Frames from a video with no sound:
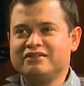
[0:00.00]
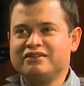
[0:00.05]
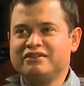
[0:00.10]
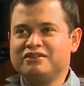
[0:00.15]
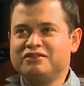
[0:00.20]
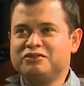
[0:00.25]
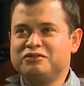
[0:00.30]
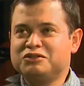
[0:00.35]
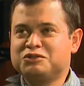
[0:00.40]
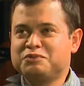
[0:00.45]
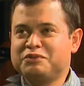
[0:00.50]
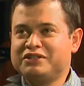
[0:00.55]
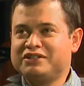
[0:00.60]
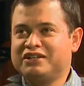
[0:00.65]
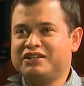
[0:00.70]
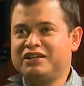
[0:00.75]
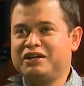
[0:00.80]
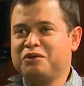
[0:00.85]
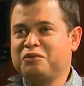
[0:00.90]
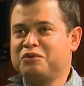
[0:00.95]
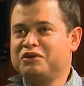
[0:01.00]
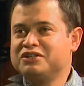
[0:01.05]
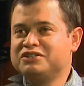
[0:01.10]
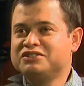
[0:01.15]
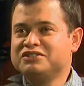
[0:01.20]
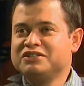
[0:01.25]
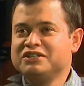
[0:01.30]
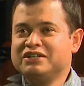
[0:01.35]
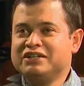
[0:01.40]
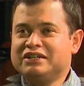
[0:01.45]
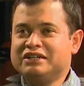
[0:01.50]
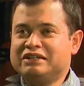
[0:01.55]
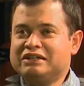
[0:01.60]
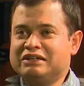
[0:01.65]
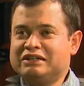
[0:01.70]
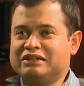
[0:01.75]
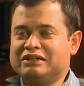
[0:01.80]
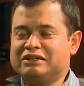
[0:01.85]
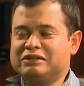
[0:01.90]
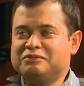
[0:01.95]
you don't speak the language,
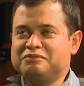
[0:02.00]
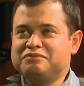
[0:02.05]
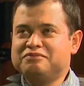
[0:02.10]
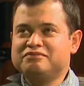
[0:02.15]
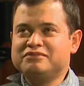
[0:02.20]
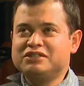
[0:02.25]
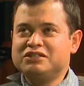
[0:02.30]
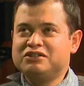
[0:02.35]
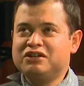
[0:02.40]
you